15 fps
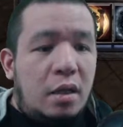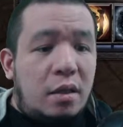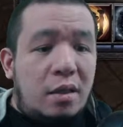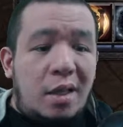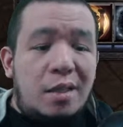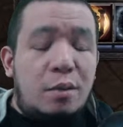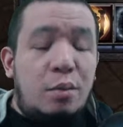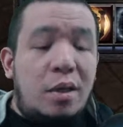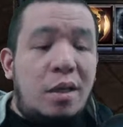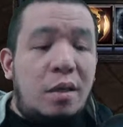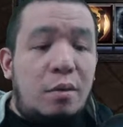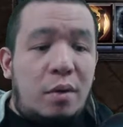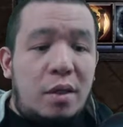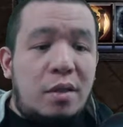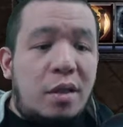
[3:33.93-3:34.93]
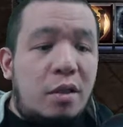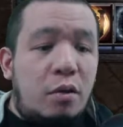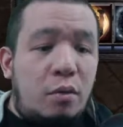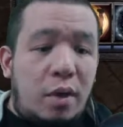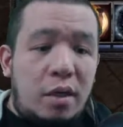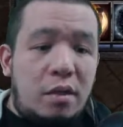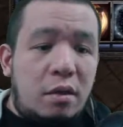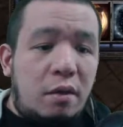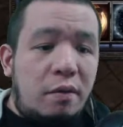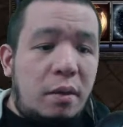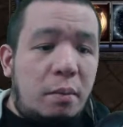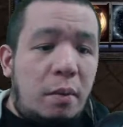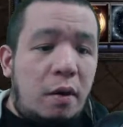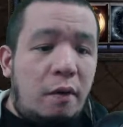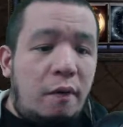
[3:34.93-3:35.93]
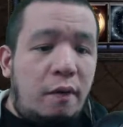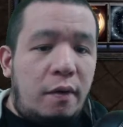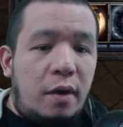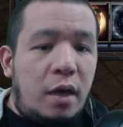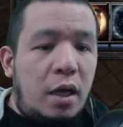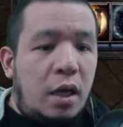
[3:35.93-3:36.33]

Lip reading: This will increase the duration of the buff,